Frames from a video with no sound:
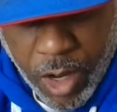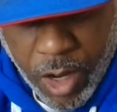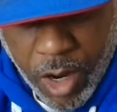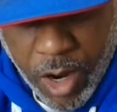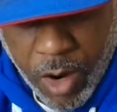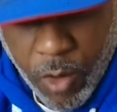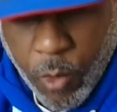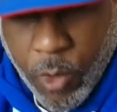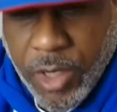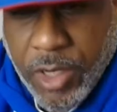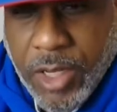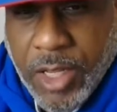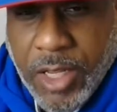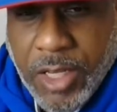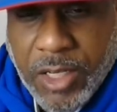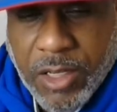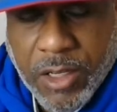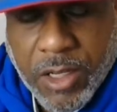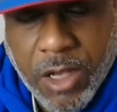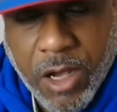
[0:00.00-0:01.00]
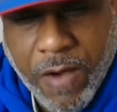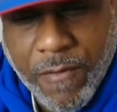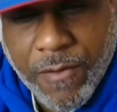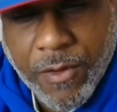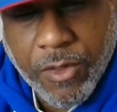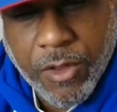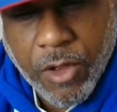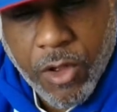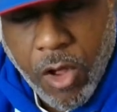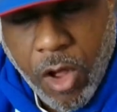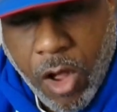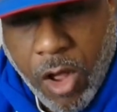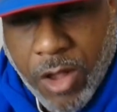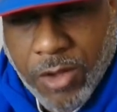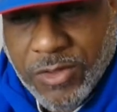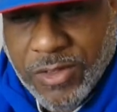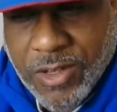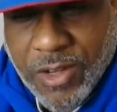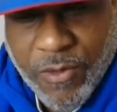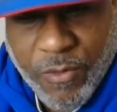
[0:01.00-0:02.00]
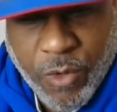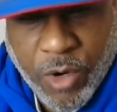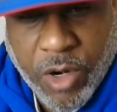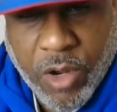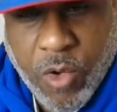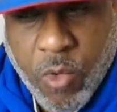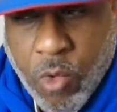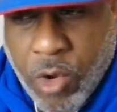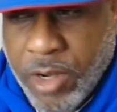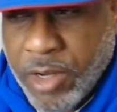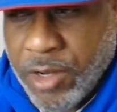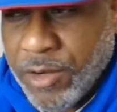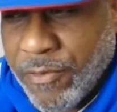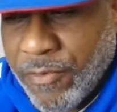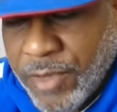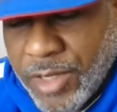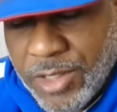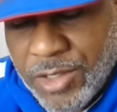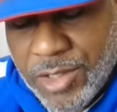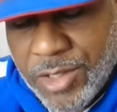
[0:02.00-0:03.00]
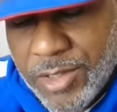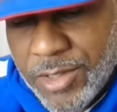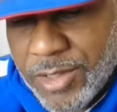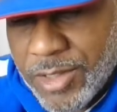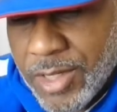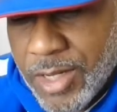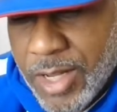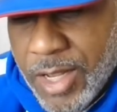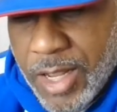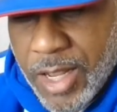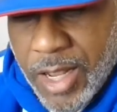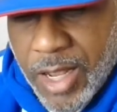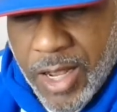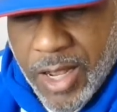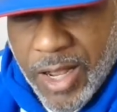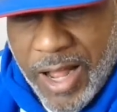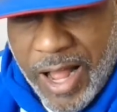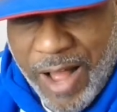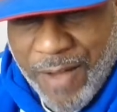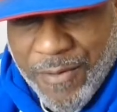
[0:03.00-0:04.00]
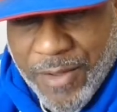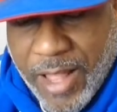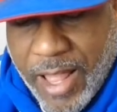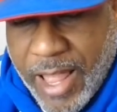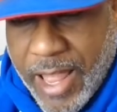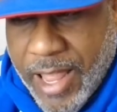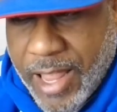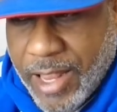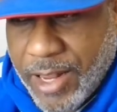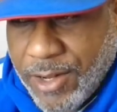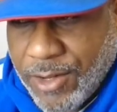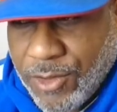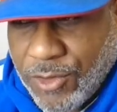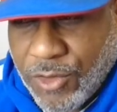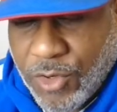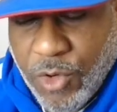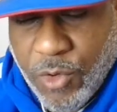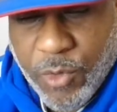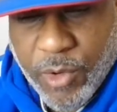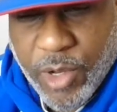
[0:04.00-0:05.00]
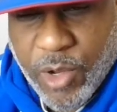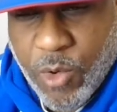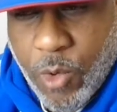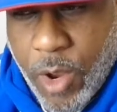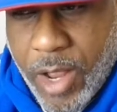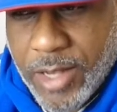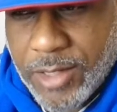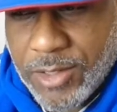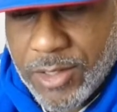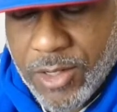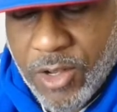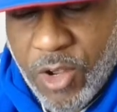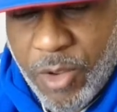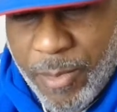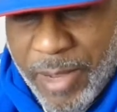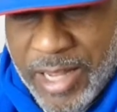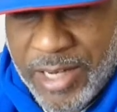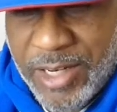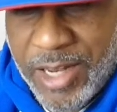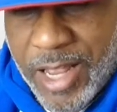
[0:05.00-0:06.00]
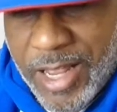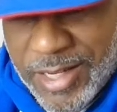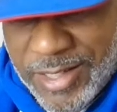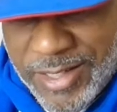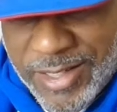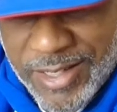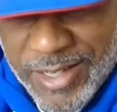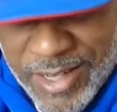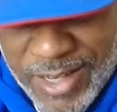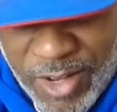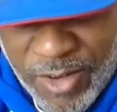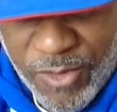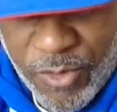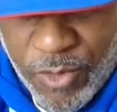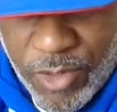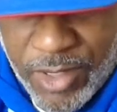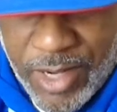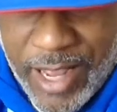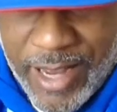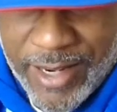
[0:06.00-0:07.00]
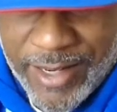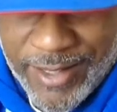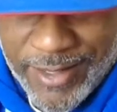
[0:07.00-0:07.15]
uh, we need to cover the cost of one-on-one interventions. Uh, I've had two requests on my desk, well, not